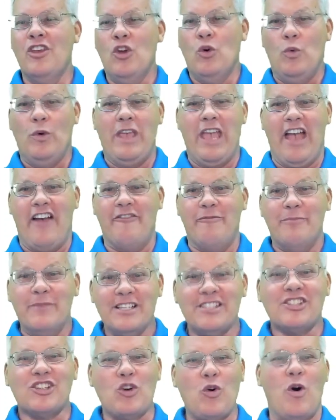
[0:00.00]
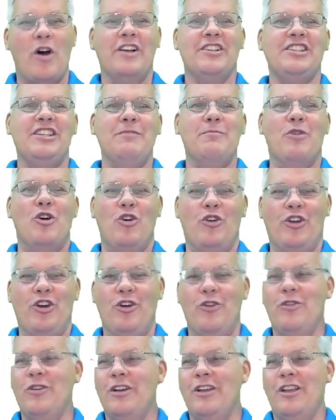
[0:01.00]
We have Miss
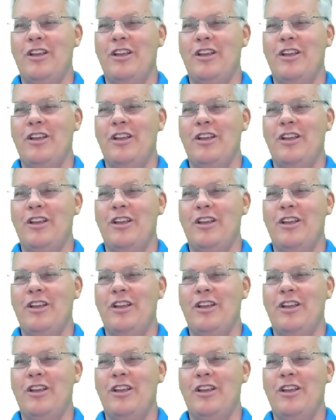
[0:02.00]
Quasimodo,